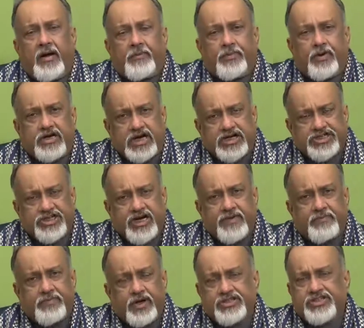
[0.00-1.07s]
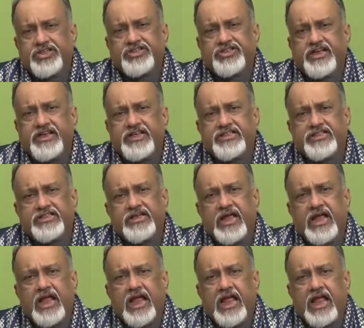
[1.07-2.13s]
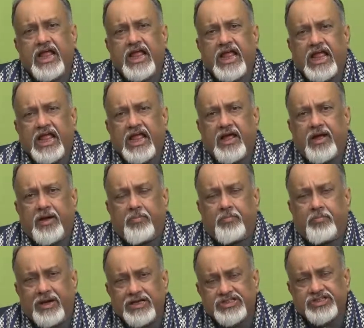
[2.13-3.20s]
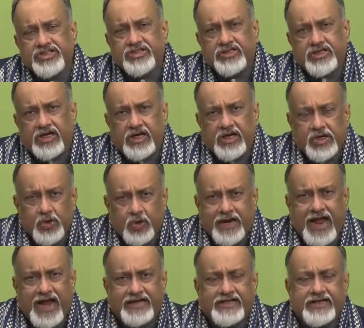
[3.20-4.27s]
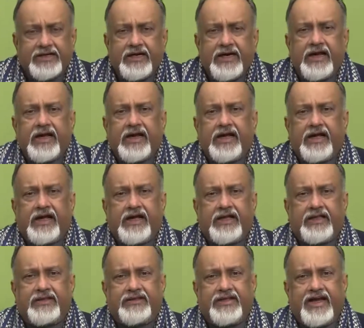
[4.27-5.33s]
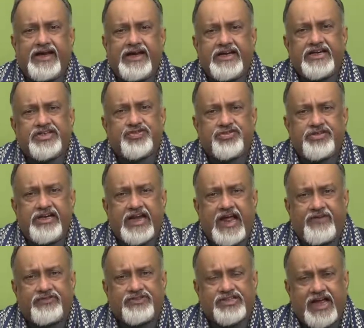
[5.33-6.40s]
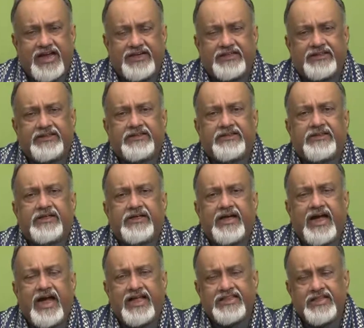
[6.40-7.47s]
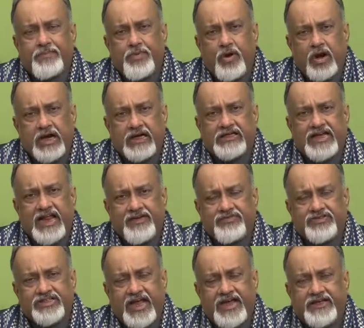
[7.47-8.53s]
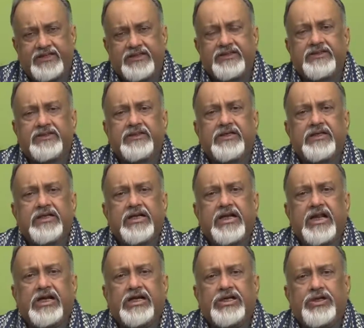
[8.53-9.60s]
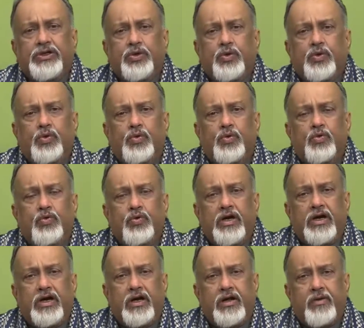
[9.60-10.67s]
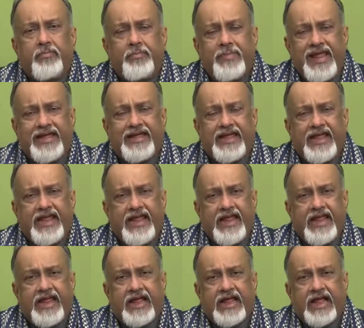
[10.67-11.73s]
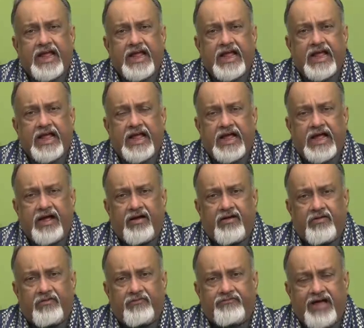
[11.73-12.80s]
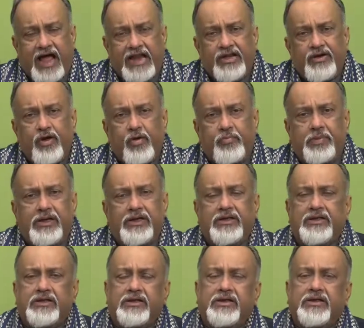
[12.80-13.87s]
production processes must look at the industry life cycle and the product life cycle to make a valuable